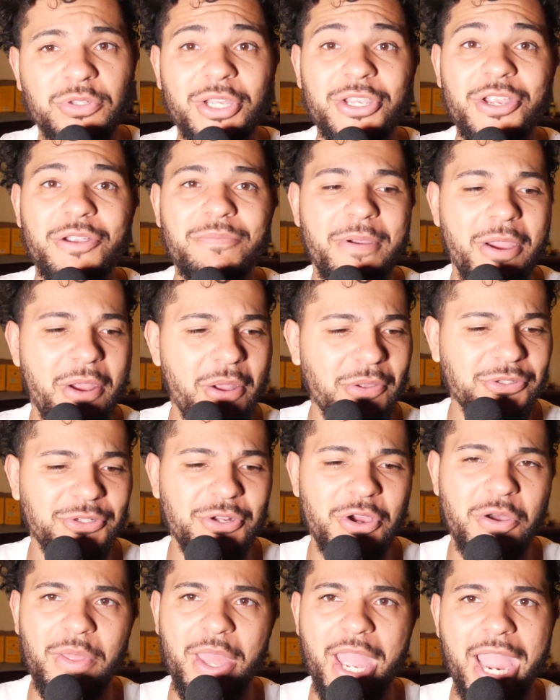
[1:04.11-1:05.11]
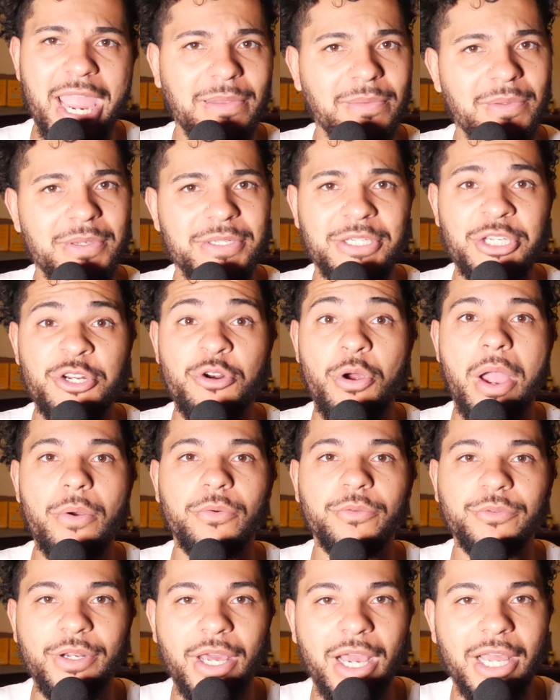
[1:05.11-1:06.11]
Let your parents know that, hey, listen, I
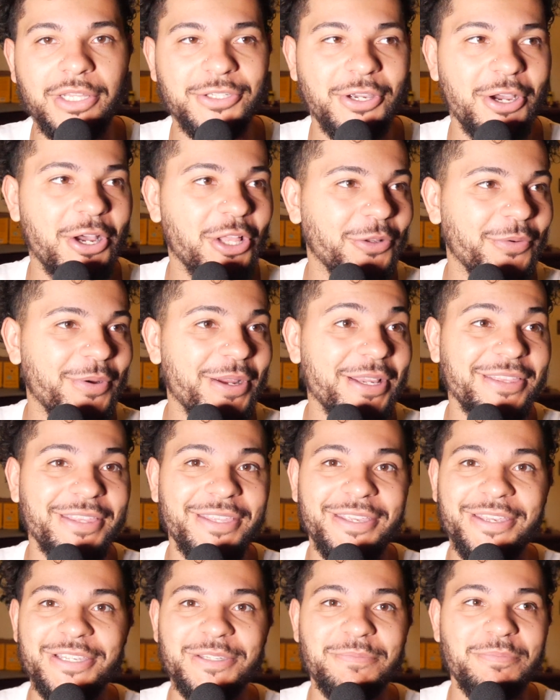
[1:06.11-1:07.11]
will not tolerate this.